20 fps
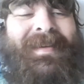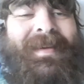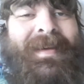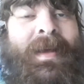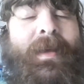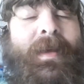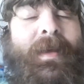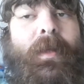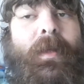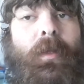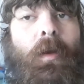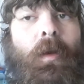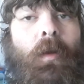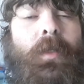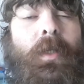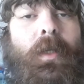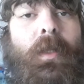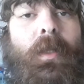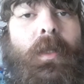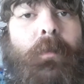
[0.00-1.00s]
Can y'all
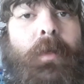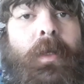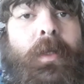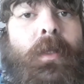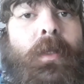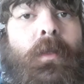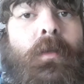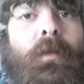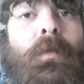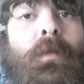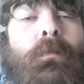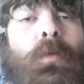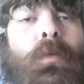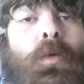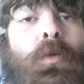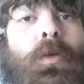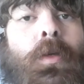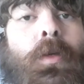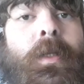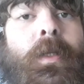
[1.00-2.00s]
tell I'm getting a little bit
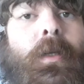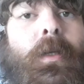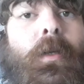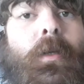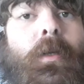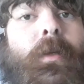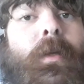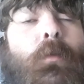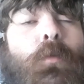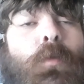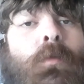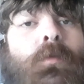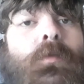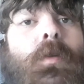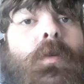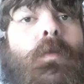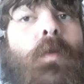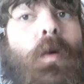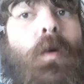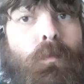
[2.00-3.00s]
bored in here and I want to
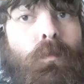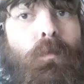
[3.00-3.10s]
go home?